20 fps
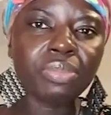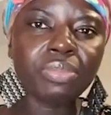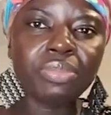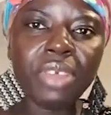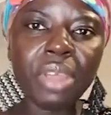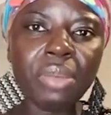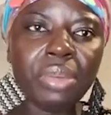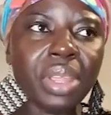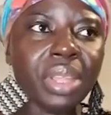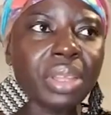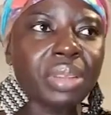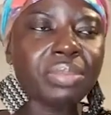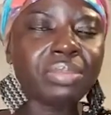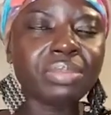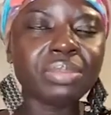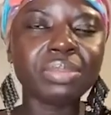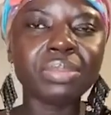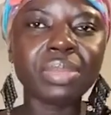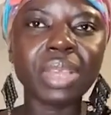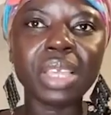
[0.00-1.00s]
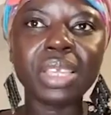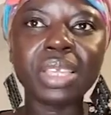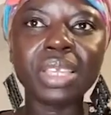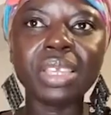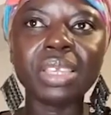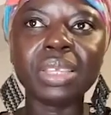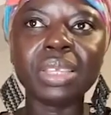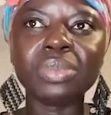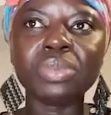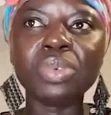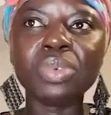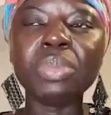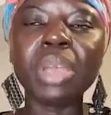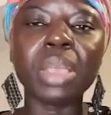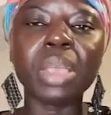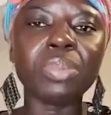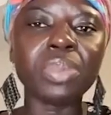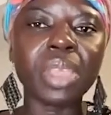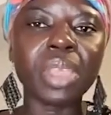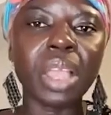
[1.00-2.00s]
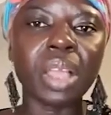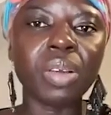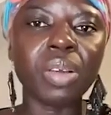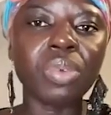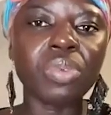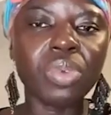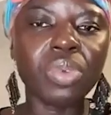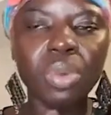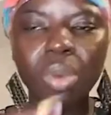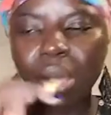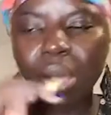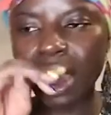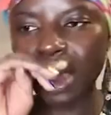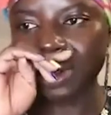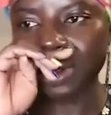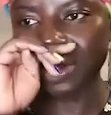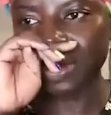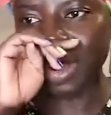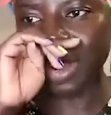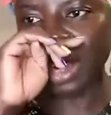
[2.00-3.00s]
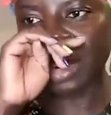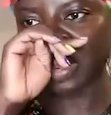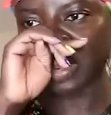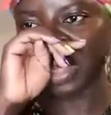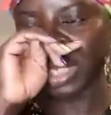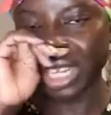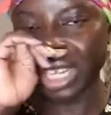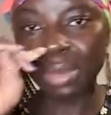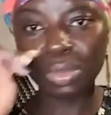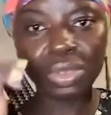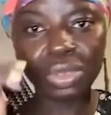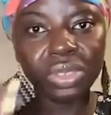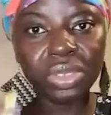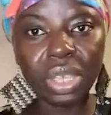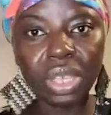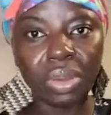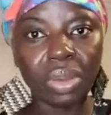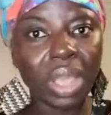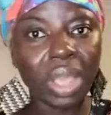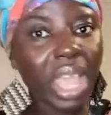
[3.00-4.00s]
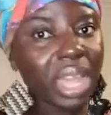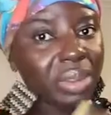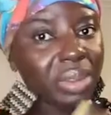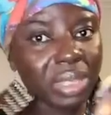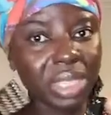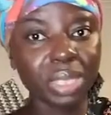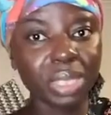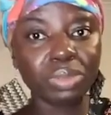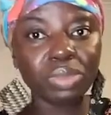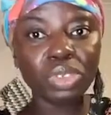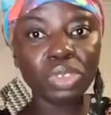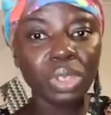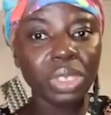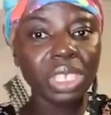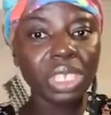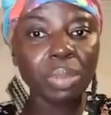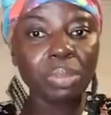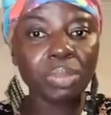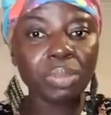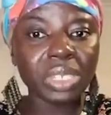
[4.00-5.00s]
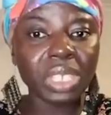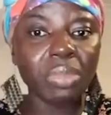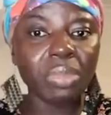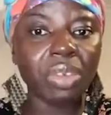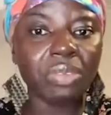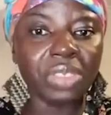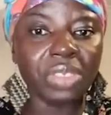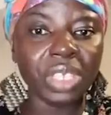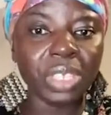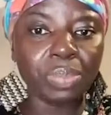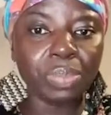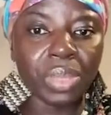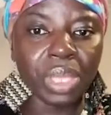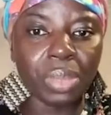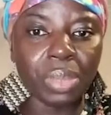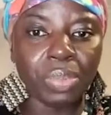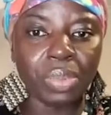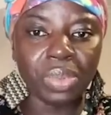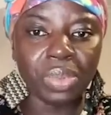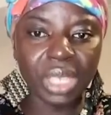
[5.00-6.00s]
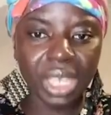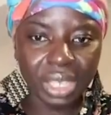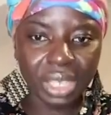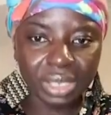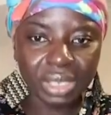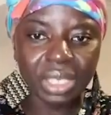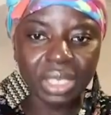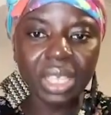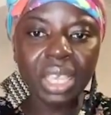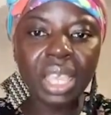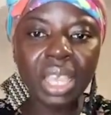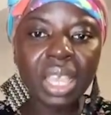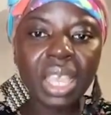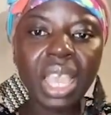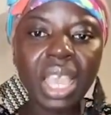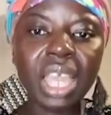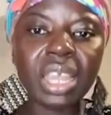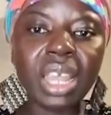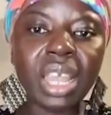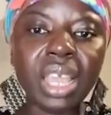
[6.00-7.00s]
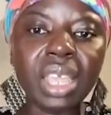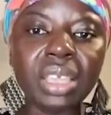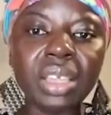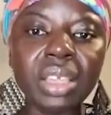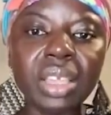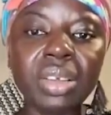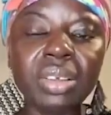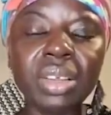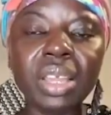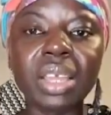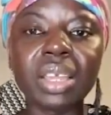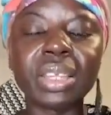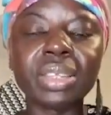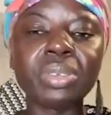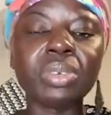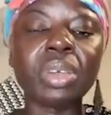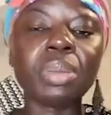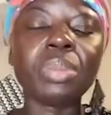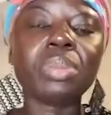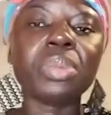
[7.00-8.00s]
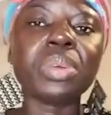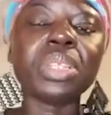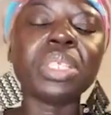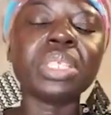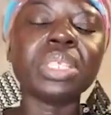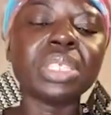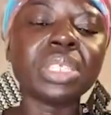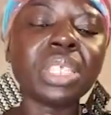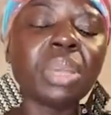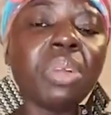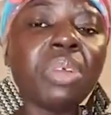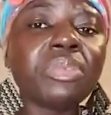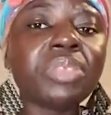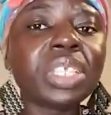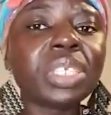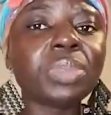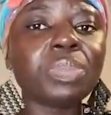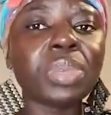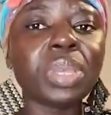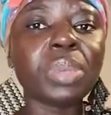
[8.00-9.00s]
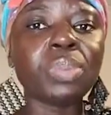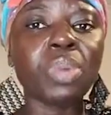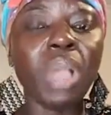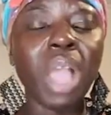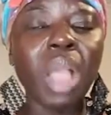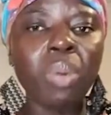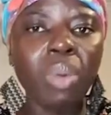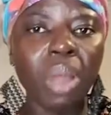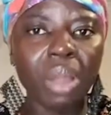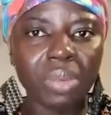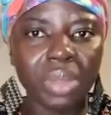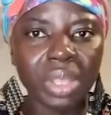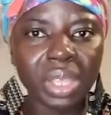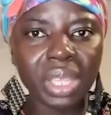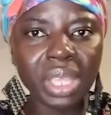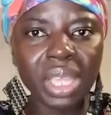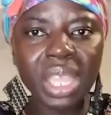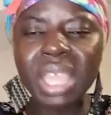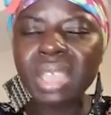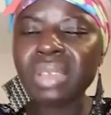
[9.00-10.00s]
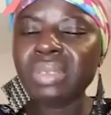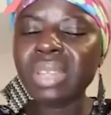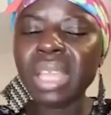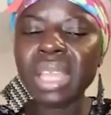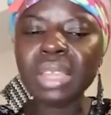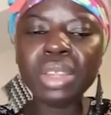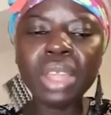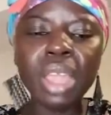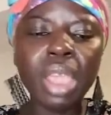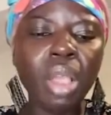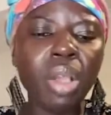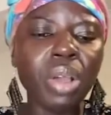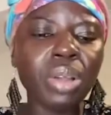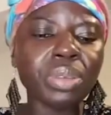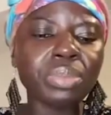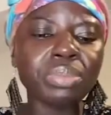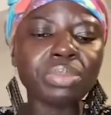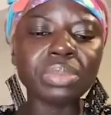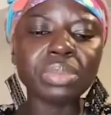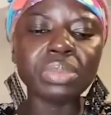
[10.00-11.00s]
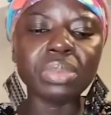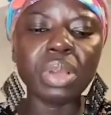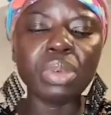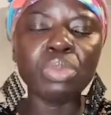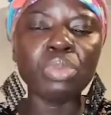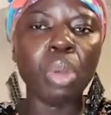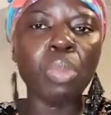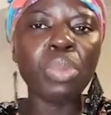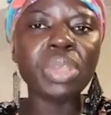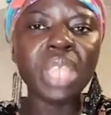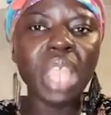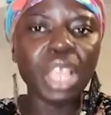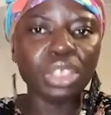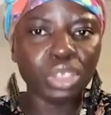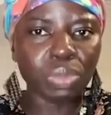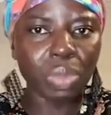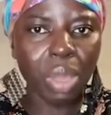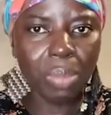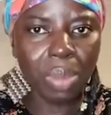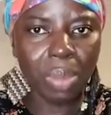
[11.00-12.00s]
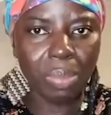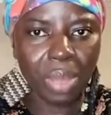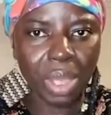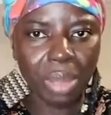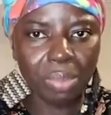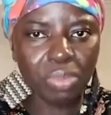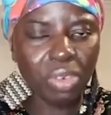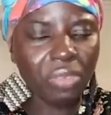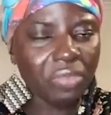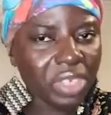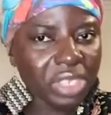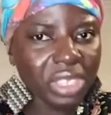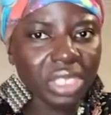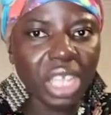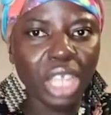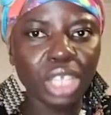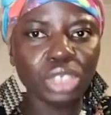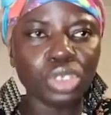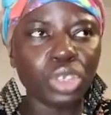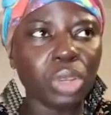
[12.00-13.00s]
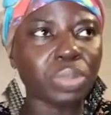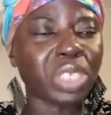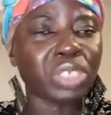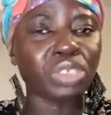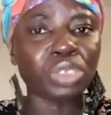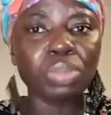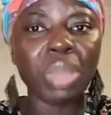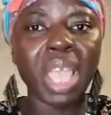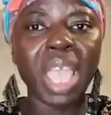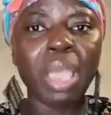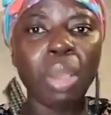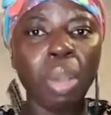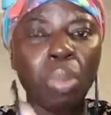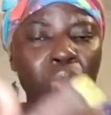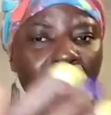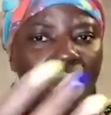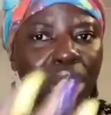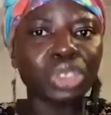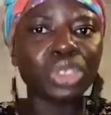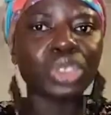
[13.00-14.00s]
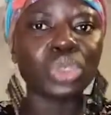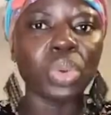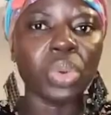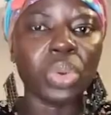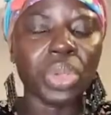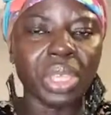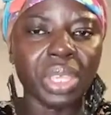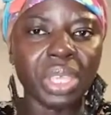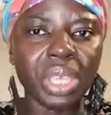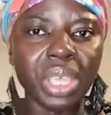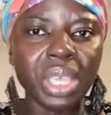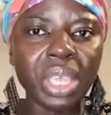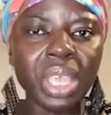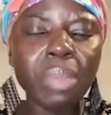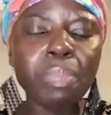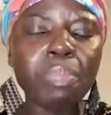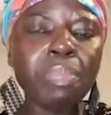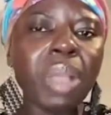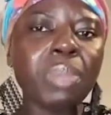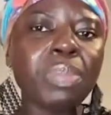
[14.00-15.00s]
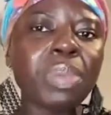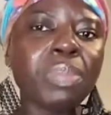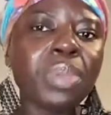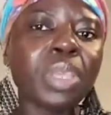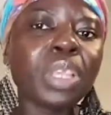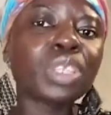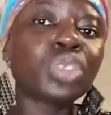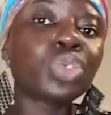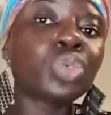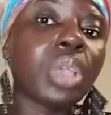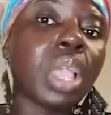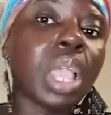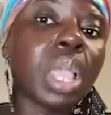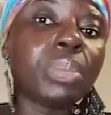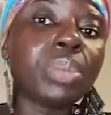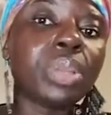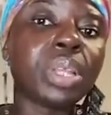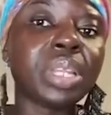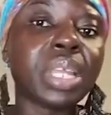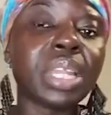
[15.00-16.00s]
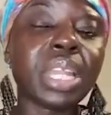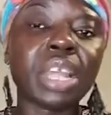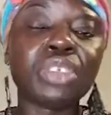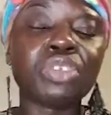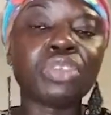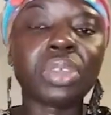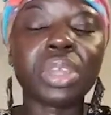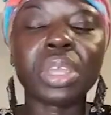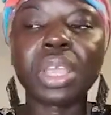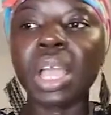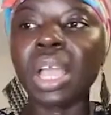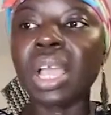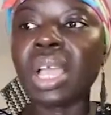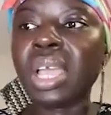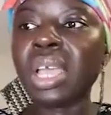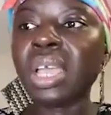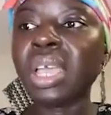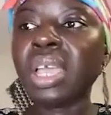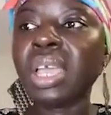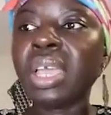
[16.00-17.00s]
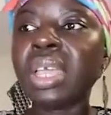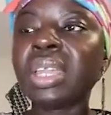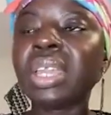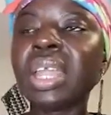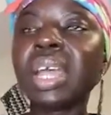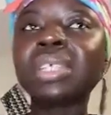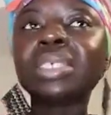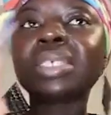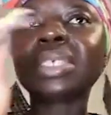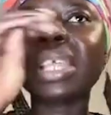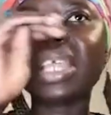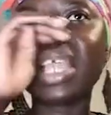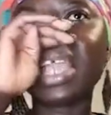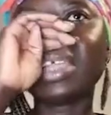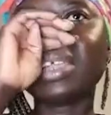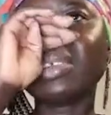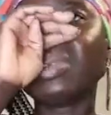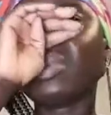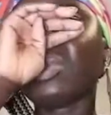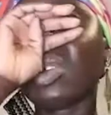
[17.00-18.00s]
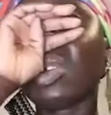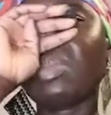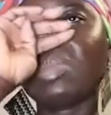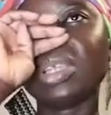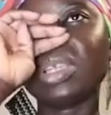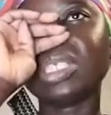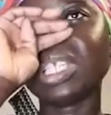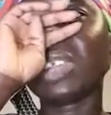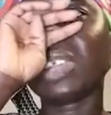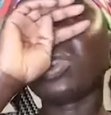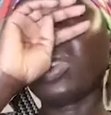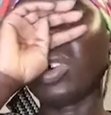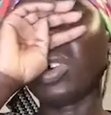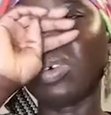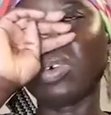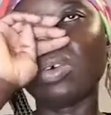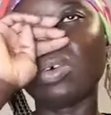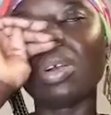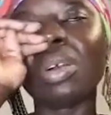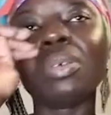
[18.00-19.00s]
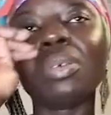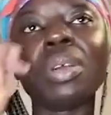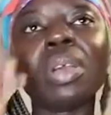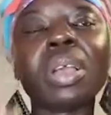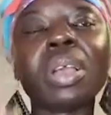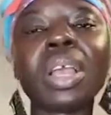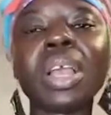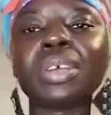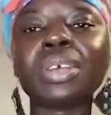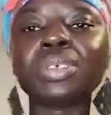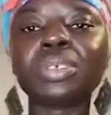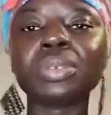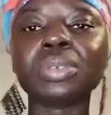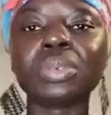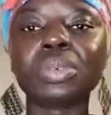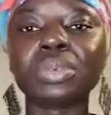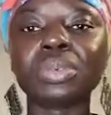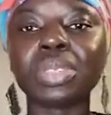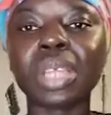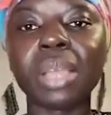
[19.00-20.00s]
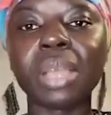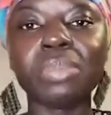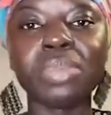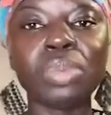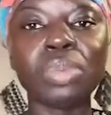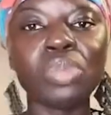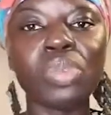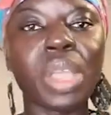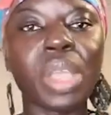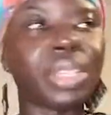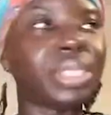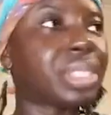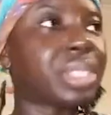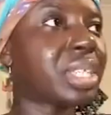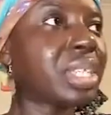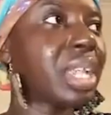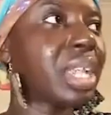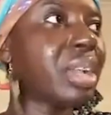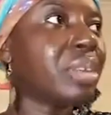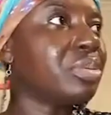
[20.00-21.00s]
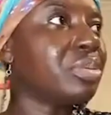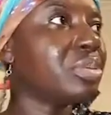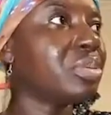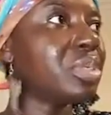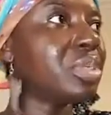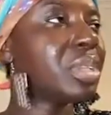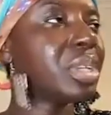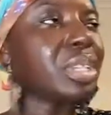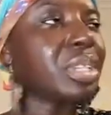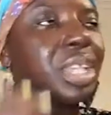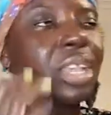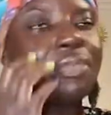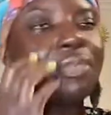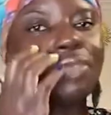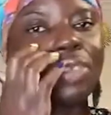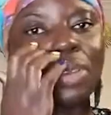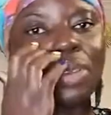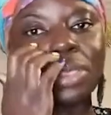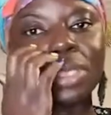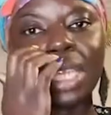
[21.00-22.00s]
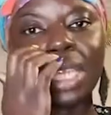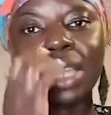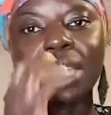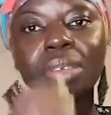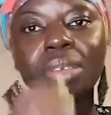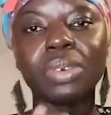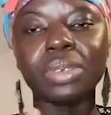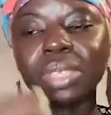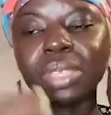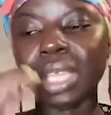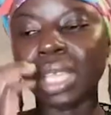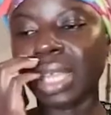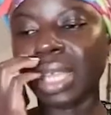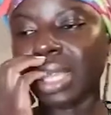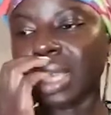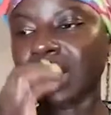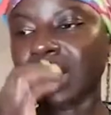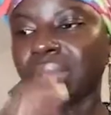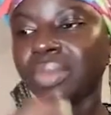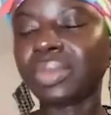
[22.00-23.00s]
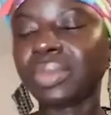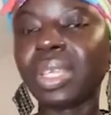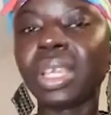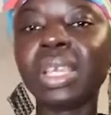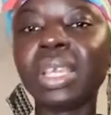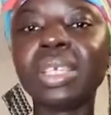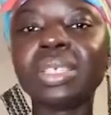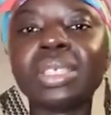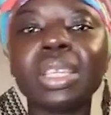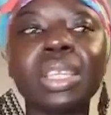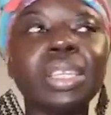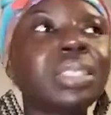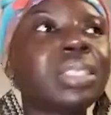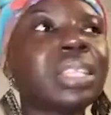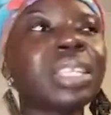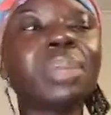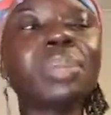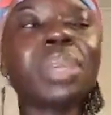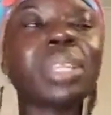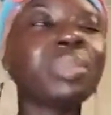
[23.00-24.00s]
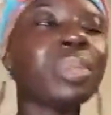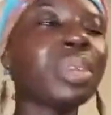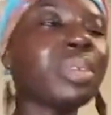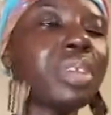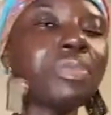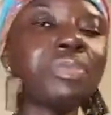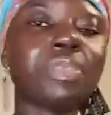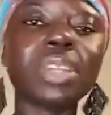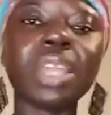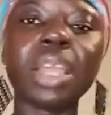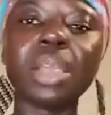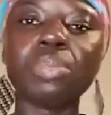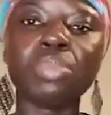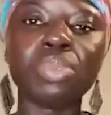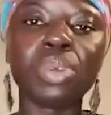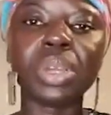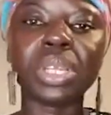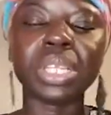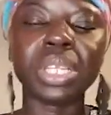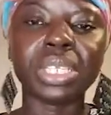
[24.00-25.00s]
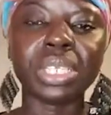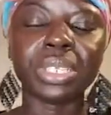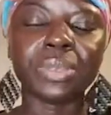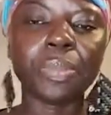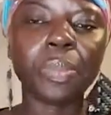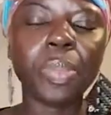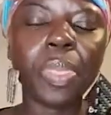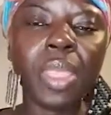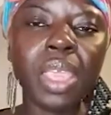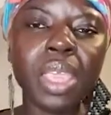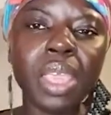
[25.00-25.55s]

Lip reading: Very who might be a woo or no crowd with Janabusia. And you know, some of these people, yes, and I call no bonity. Some of these people are worried. They own my papa, professional jobs that you might enjoy. But be to a then a trigger. Nancy, I come my jato council, dan be more she enfidos a hair was a hair. Say, he's the maybe I feel that broke needing.